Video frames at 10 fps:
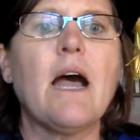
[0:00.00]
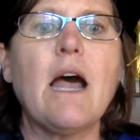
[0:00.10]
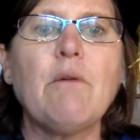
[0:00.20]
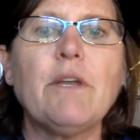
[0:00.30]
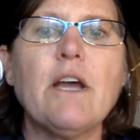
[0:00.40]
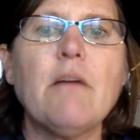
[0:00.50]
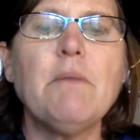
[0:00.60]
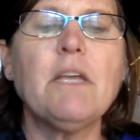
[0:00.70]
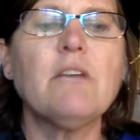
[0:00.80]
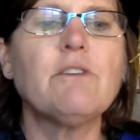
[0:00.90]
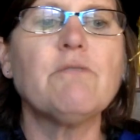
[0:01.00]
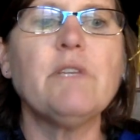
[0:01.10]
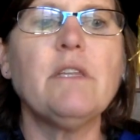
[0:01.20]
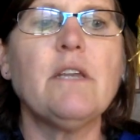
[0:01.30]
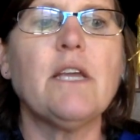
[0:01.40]
I will now begin to read
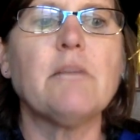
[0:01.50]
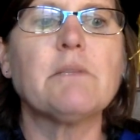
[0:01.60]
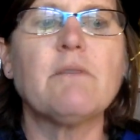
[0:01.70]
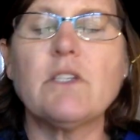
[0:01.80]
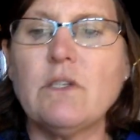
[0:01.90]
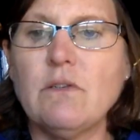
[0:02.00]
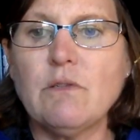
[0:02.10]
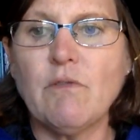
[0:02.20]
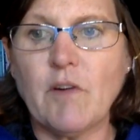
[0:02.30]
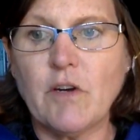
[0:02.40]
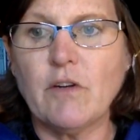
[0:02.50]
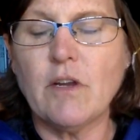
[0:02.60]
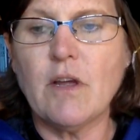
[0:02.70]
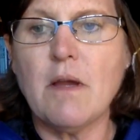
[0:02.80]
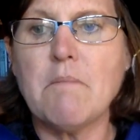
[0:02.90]
the names of the students who have earned
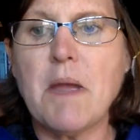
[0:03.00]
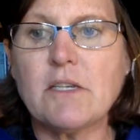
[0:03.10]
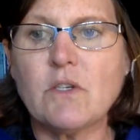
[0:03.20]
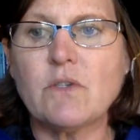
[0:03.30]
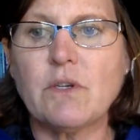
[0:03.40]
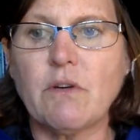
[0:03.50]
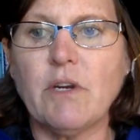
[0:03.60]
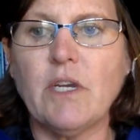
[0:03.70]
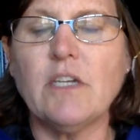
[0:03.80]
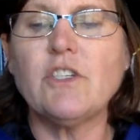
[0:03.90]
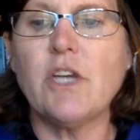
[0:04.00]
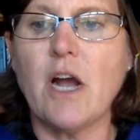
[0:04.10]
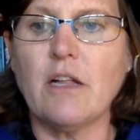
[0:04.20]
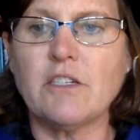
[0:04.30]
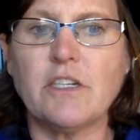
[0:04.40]
a master's degree in
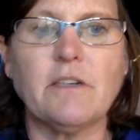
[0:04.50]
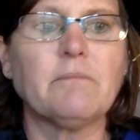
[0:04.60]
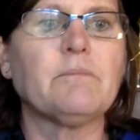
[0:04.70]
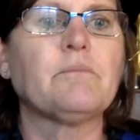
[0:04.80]
geology.